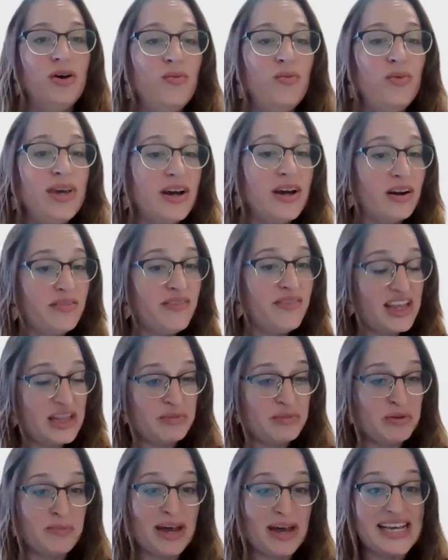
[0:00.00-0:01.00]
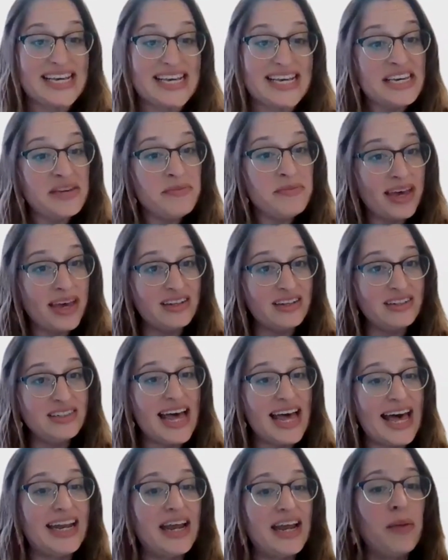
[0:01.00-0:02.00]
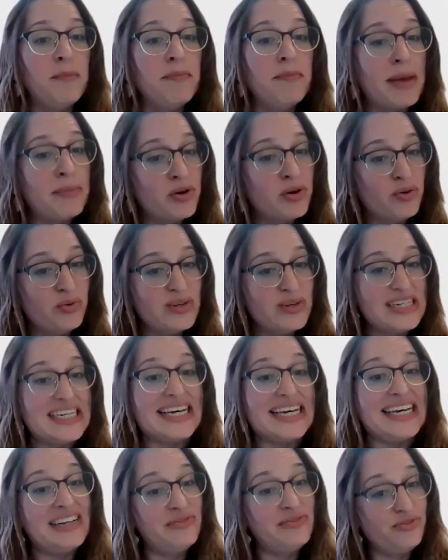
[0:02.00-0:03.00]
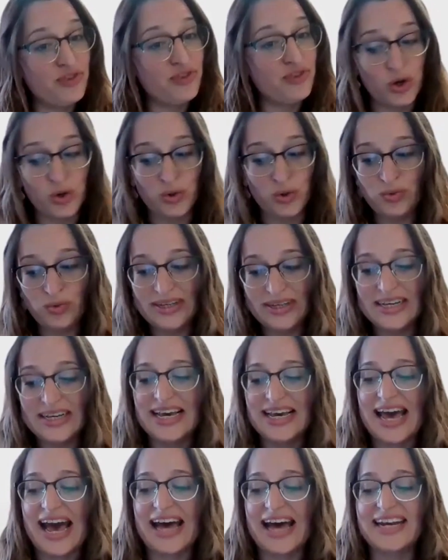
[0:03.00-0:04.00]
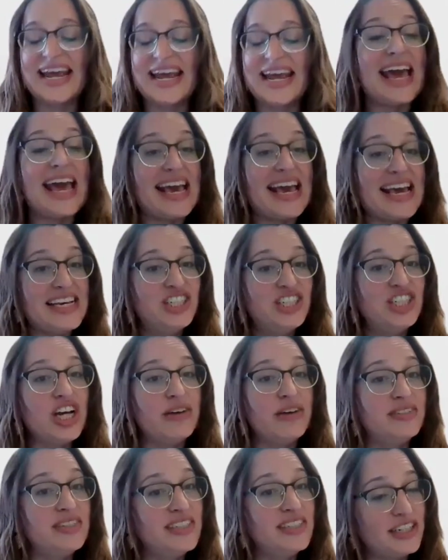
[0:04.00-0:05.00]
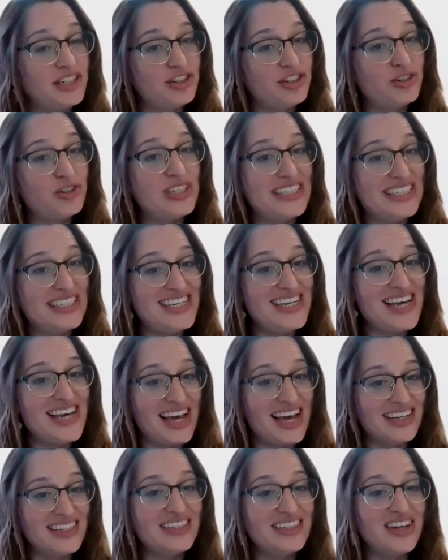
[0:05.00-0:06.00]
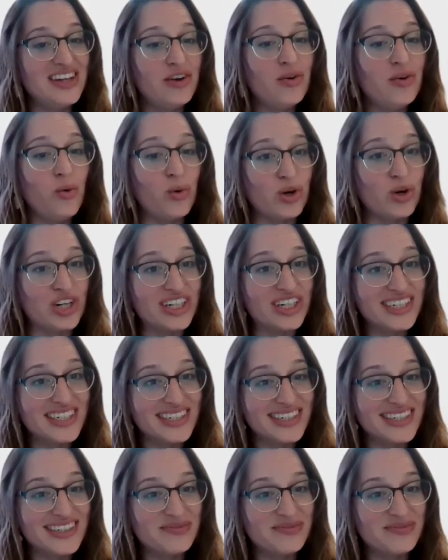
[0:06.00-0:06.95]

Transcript: We are available by email at memoryinfo@ageofcentraltx.org.